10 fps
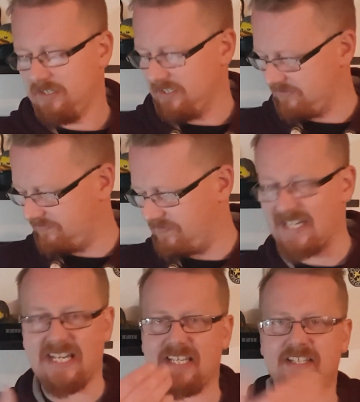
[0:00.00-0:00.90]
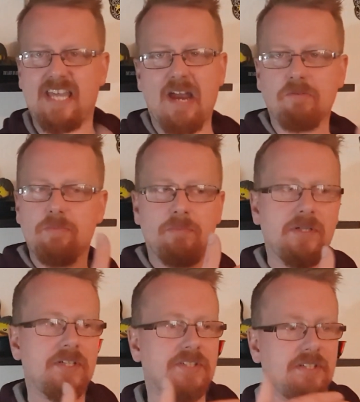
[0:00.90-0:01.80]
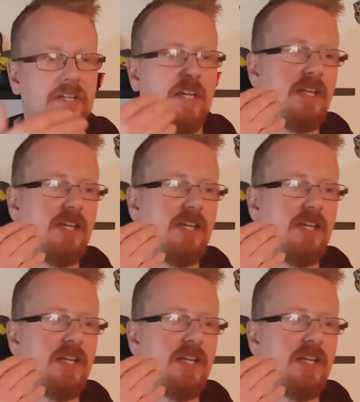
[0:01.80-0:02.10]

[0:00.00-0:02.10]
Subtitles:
this Vadic Karen person.